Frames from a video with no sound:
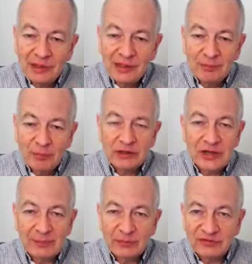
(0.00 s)
In Mark
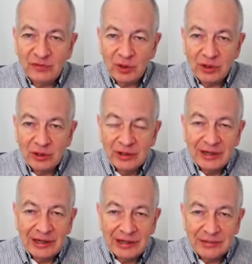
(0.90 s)
chapter 4,
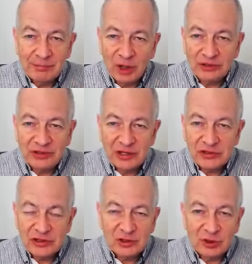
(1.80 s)
Mark tells
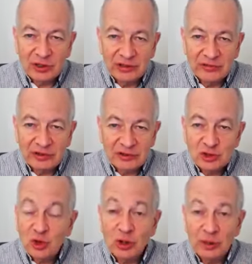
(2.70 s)
a story of a
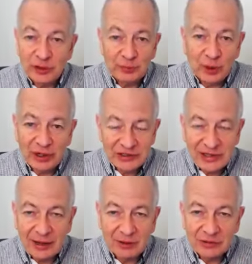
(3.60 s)
storm that breaks
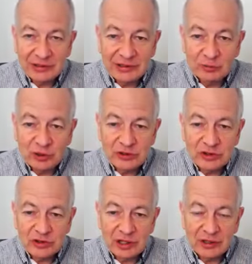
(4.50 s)
out in
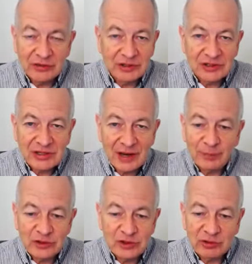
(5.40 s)
which the
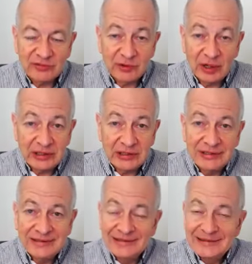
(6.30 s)
disciples are afraid.
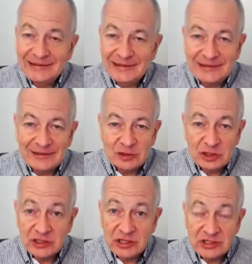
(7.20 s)

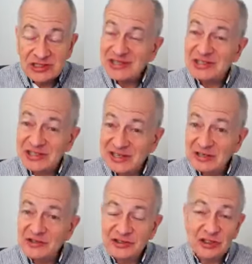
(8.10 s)
Jesus
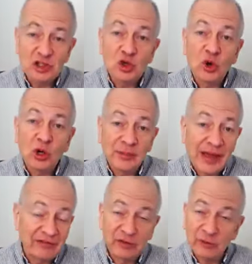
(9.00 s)
stills the storm, having